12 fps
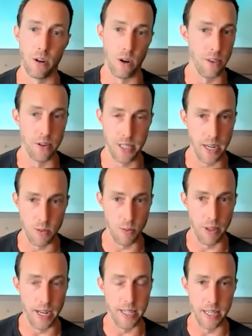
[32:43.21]
There are other states
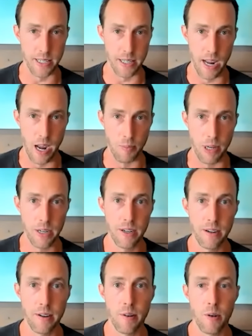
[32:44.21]
where that doesn't
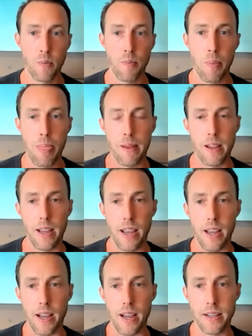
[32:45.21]
happen,
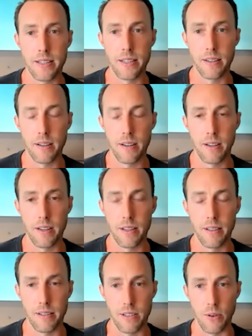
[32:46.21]
and
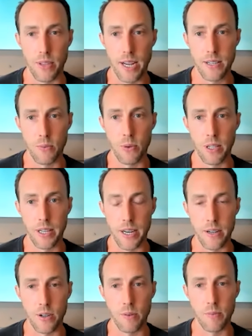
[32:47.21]
so that's really
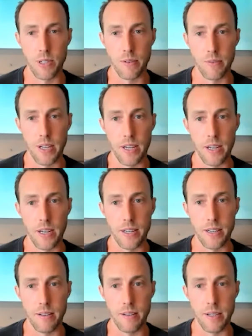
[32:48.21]
in terms of the
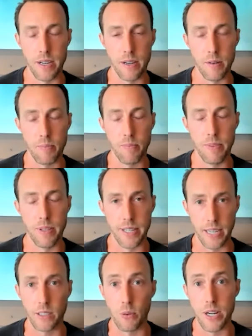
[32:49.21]

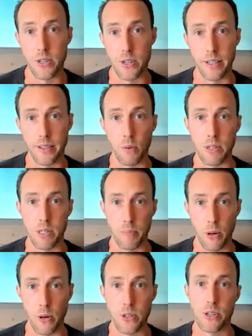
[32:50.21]
declaration that there was a
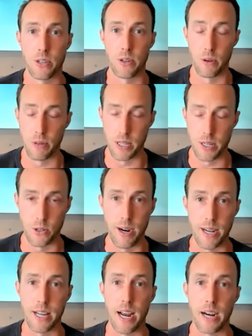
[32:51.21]
purchase or there was a
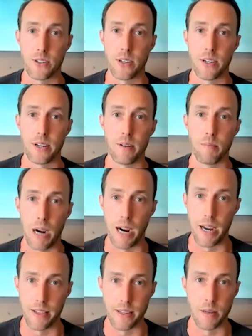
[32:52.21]
transaction
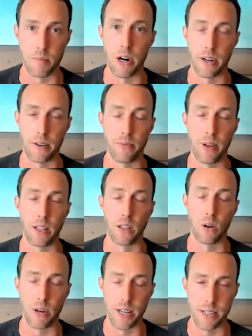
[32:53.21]
by this American
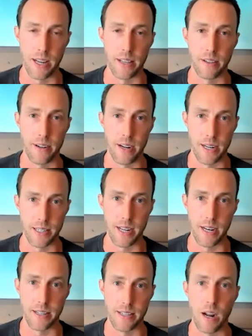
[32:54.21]
fellow inside the United
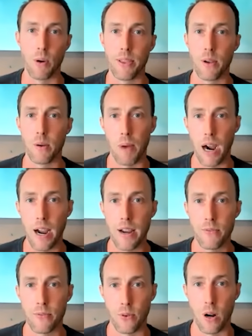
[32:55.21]
States. Now, when they're
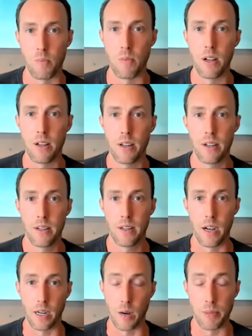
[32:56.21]
buying from a
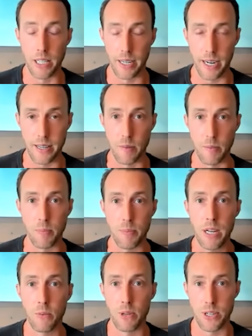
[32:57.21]
company like
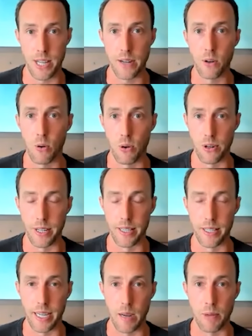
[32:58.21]
SWP, which is headquartered
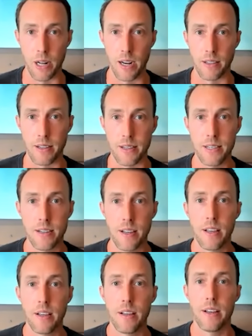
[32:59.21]
in the Cayman
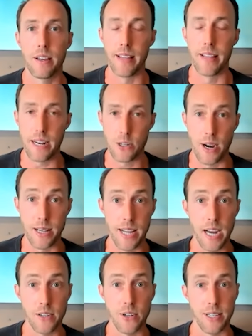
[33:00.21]
Islands, that
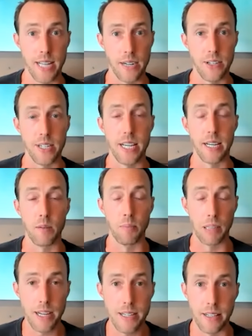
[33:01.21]
transaction is actually taking
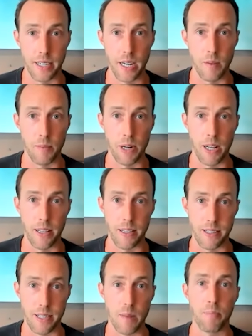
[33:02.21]
place in the Cayman
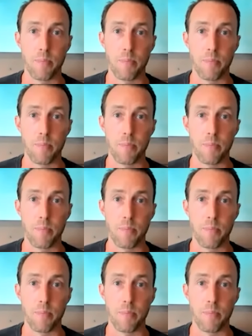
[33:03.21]
Islands.